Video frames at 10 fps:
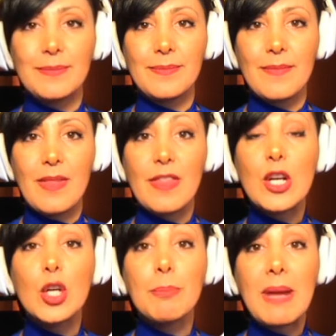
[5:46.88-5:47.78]
There are
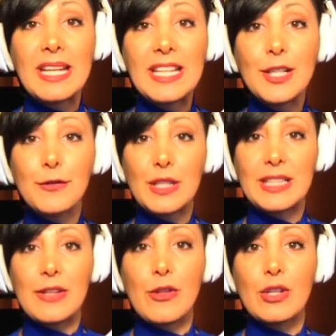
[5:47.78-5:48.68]
many different
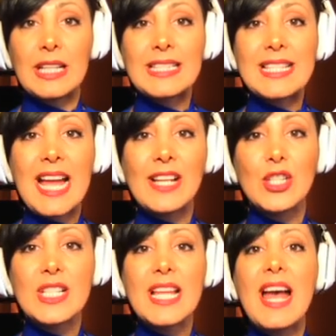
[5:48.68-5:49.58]
Ethernet standards
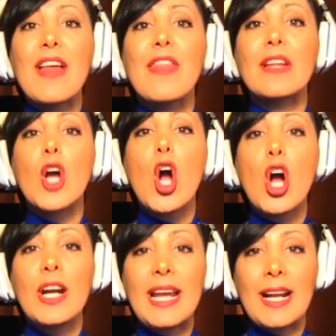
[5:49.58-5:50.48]
that are
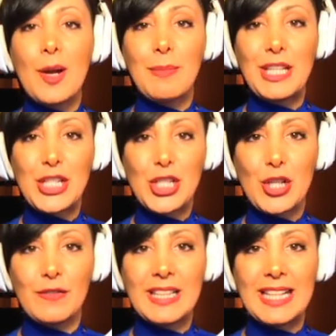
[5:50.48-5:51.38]
a combination of
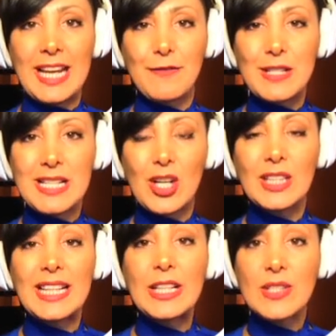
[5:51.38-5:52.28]
link and physical
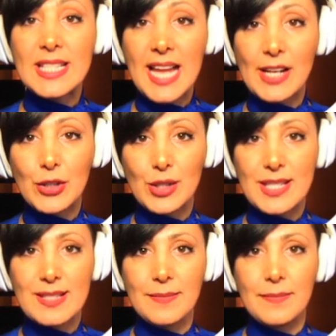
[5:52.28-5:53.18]
layer standards.
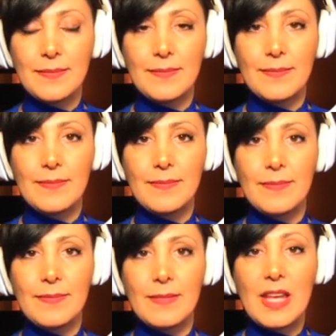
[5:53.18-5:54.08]

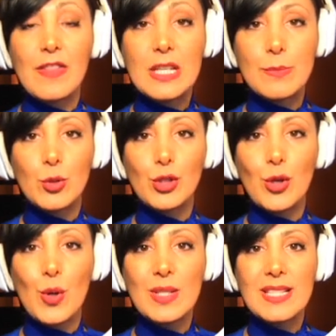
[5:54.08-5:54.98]
In these
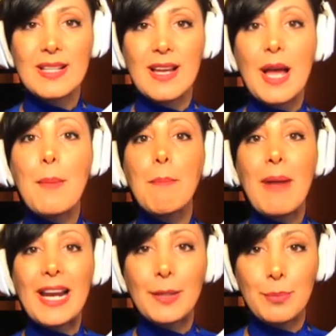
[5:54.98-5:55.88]
protocols,
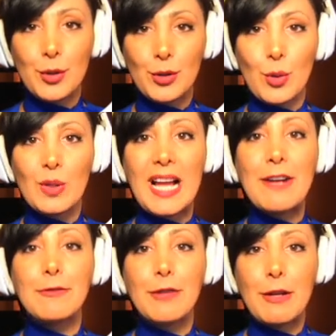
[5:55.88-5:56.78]
MAC protocol and
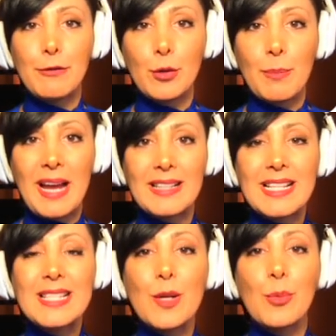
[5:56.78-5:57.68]
frame format is
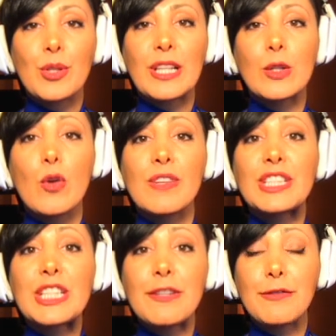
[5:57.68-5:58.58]
supported over
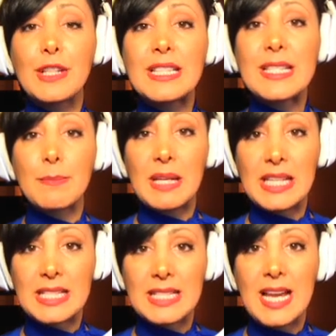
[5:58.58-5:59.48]
different speeds
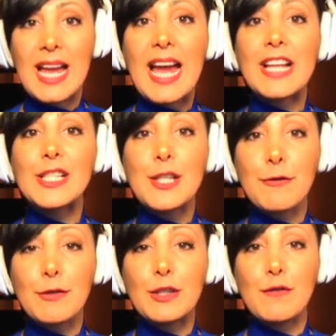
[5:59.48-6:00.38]
and
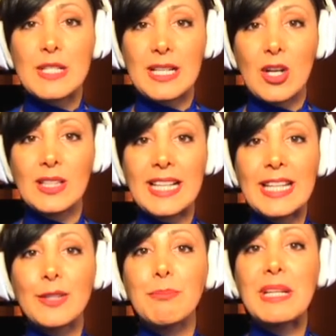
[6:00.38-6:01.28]
different physical layer
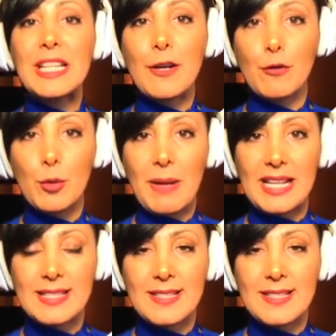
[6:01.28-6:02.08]
media formats.